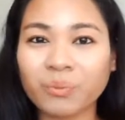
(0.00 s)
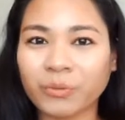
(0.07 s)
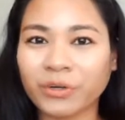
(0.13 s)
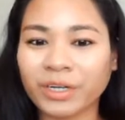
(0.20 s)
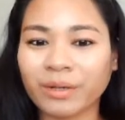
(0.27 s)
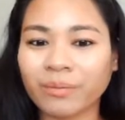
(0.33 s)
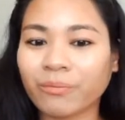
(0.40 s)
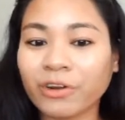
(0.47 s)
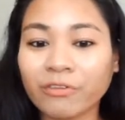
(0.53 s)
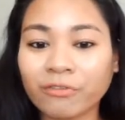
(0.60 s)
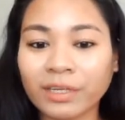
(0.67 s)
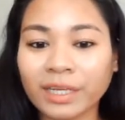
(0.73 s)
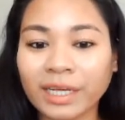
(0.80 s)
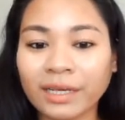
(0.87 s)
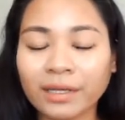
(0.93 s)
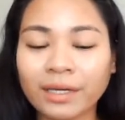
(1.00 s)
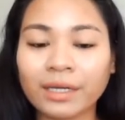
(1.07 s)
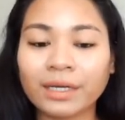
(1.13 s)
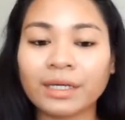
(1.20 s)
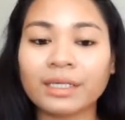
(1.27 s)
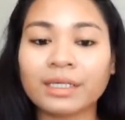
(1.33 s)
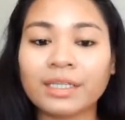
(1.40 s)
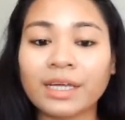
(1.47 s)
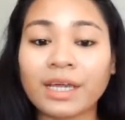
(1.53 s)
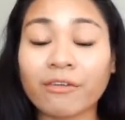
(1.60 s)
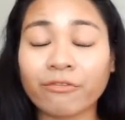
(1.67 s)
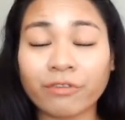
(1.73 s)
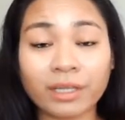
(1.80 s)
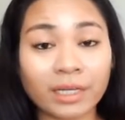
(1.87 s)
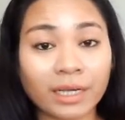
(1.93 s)
it briefly, the
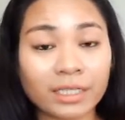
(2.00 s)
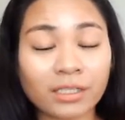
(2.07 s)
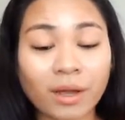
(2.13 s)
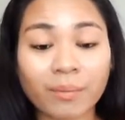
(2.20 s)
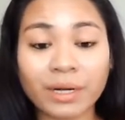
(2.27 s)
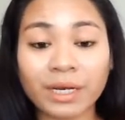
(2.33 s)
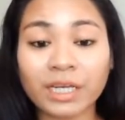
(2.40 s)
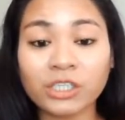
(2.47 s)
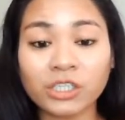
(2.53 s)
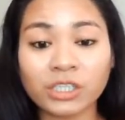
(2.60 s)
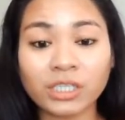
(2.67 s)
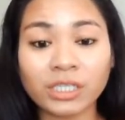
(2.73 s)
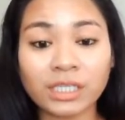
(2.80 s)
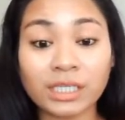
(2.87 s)
Affiliate Dominations